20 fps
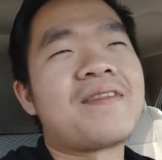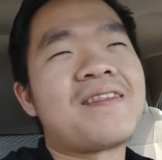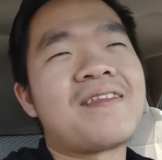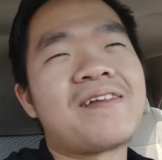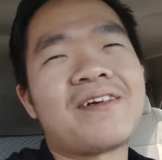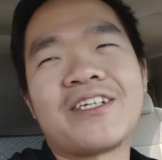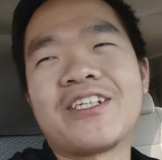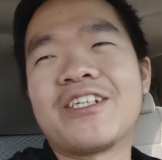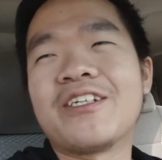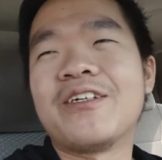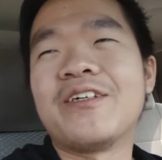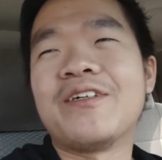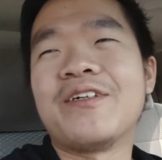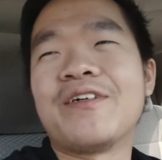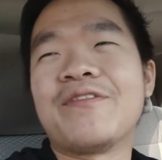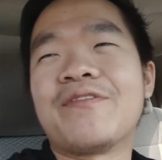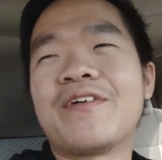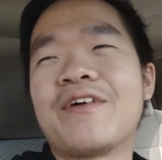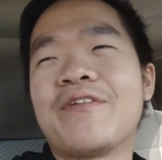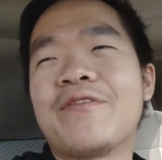Not sure
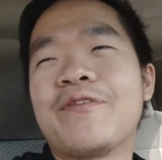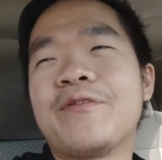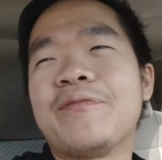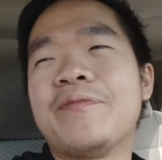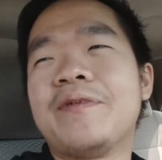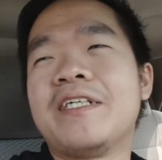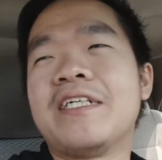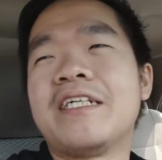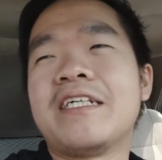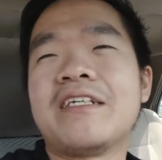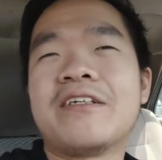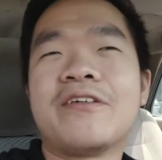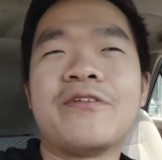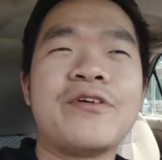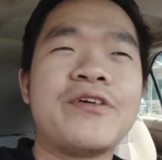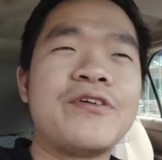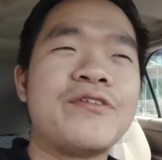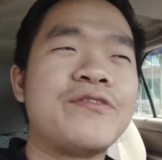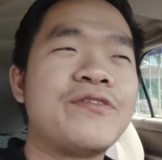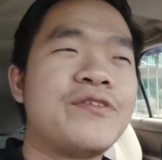if I will be
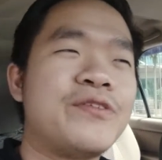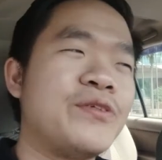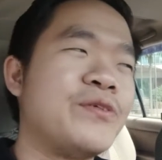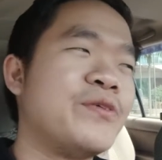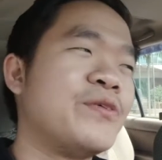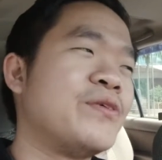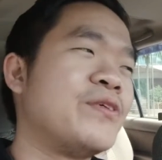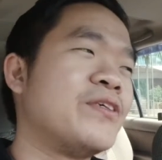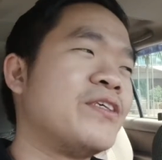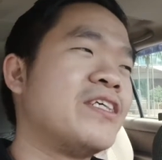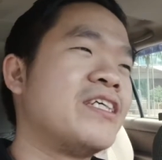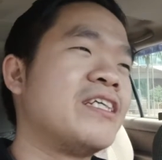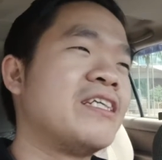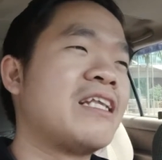going to